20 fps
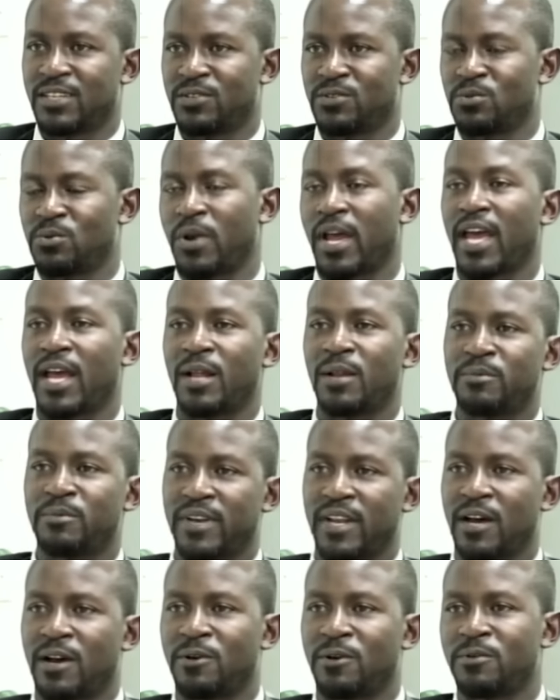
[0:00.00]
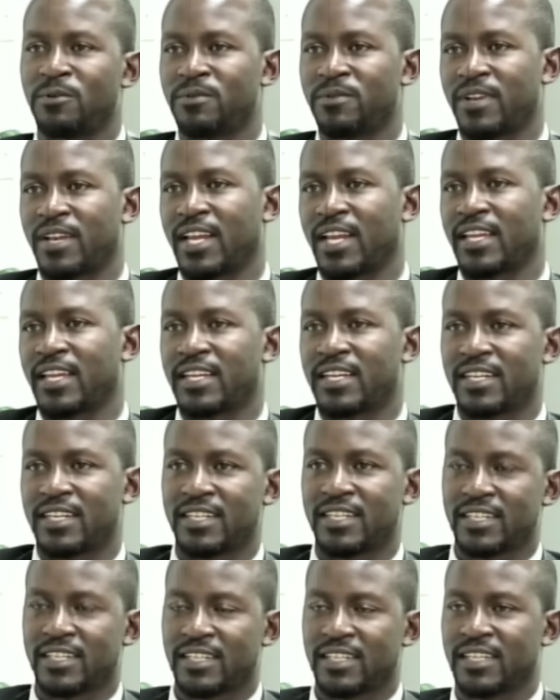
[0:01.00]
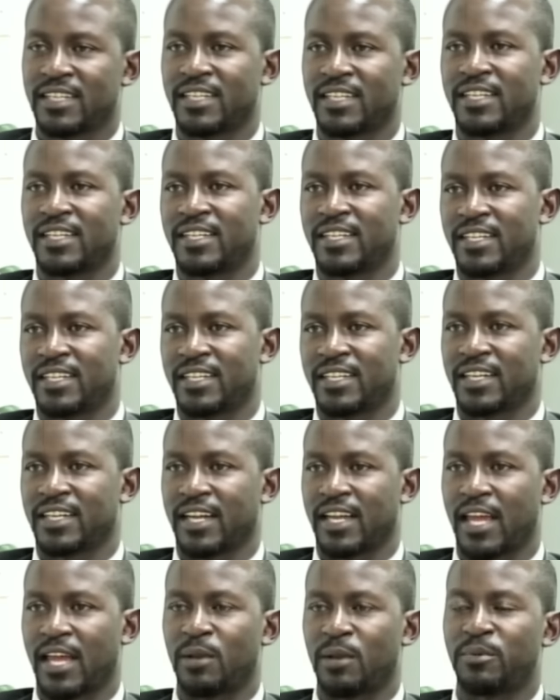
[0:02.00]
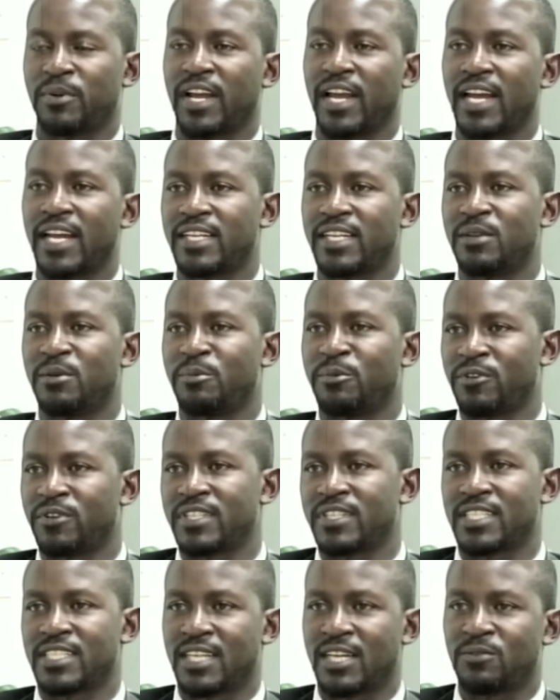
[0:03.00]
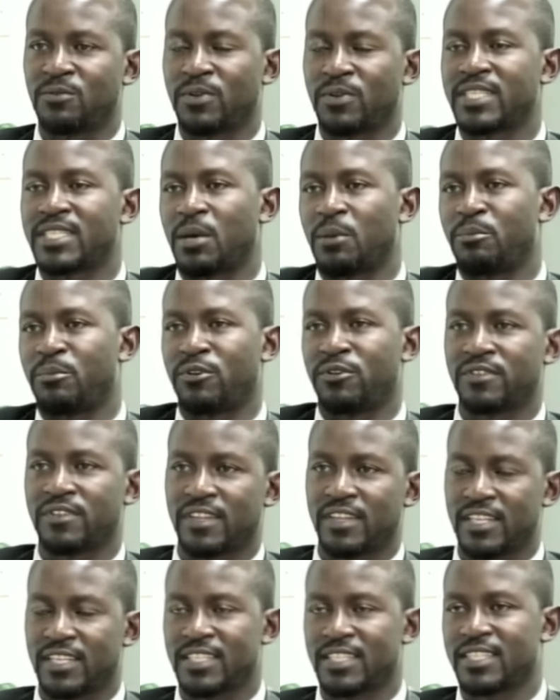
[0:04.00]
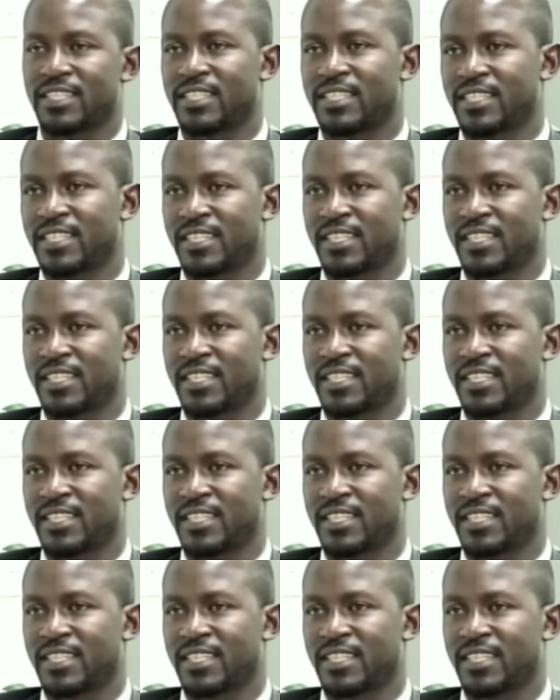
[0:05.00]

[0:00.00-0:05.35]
to help now, like, help guide the policies that will support this.